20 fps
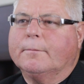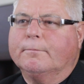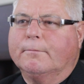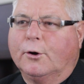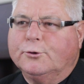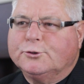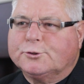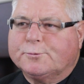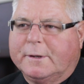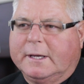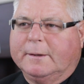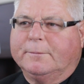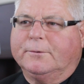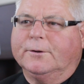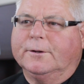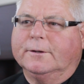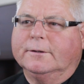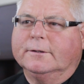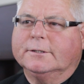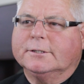Most
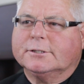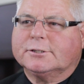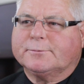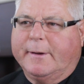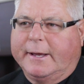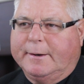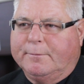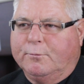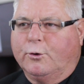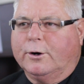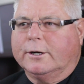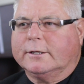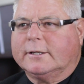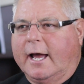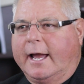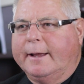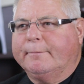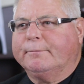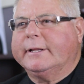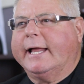people spend more
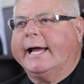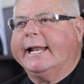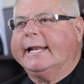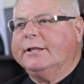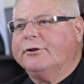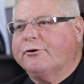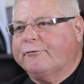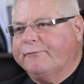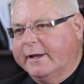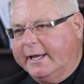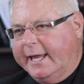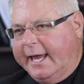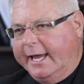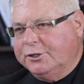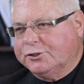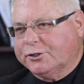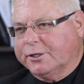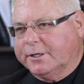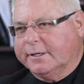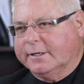time planning their
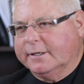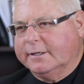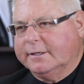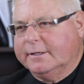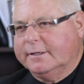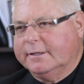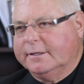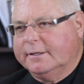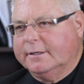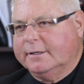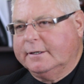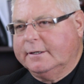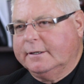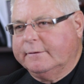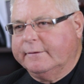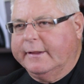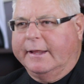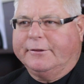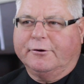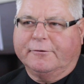vacation
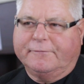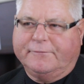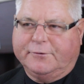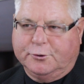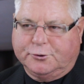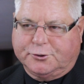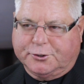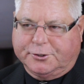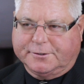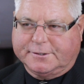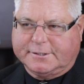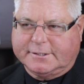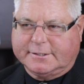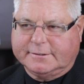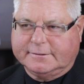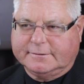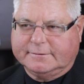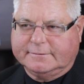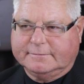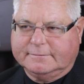than their
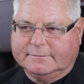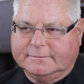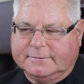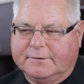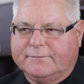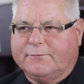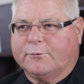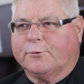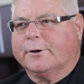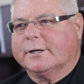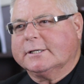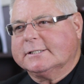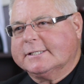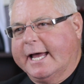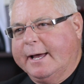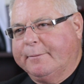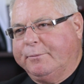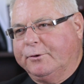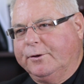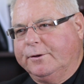futures. For
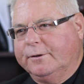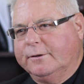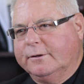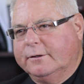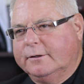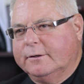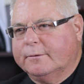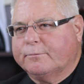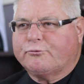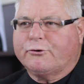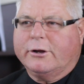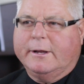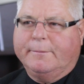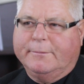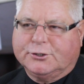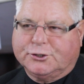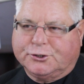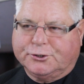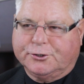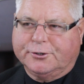example,
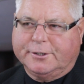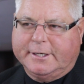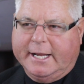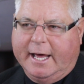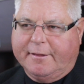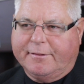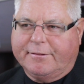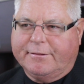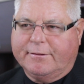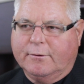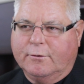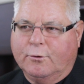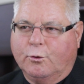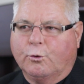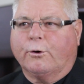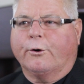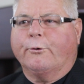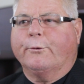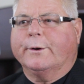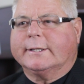premature death
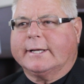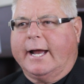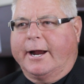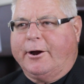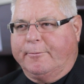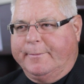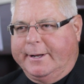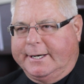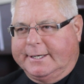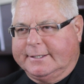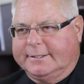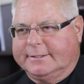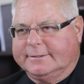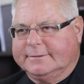or retirement.